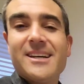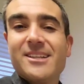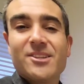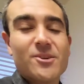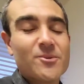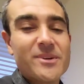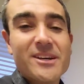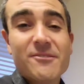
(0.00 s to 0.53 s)
The
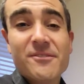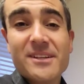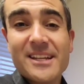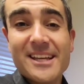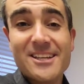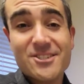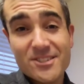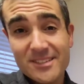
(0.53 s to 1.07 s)
Redfin
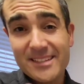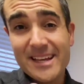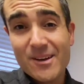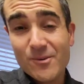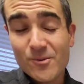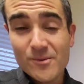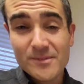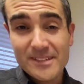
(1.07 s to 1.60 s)
agent
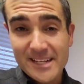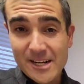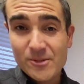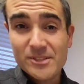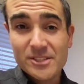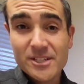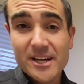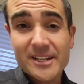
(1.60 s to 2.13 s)
that I
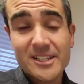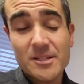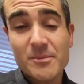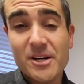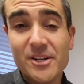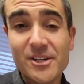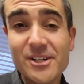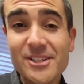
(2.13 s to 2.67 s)
was talking
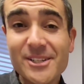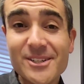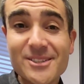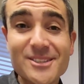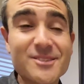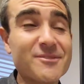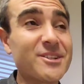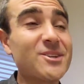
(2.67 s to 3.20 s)
about earlier in
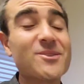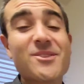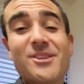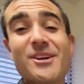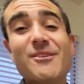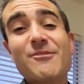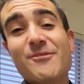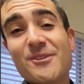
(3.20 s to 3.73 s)
this video,
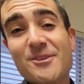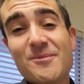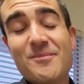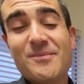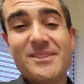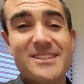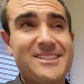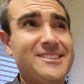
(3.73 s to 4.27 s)
they're from